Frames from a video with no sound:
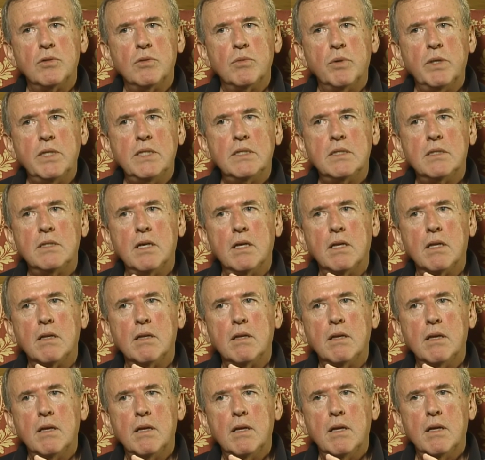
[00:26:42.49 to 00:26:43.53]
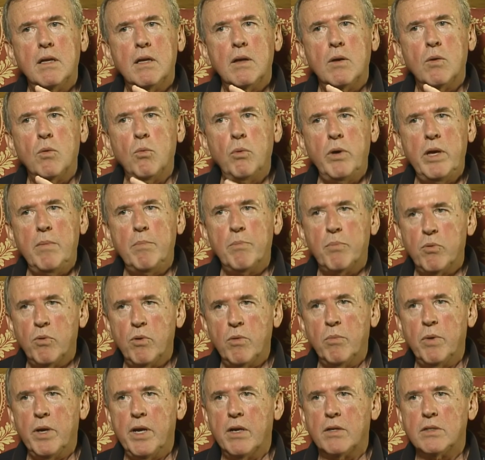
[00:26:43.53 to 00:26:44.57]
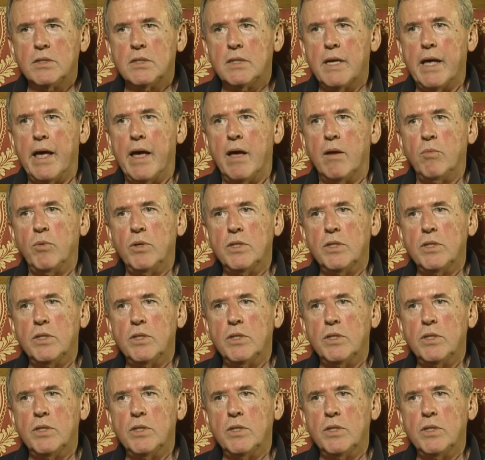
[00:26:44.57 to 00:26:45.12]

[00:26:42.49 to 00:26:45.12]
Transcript: We still weep when we are sad,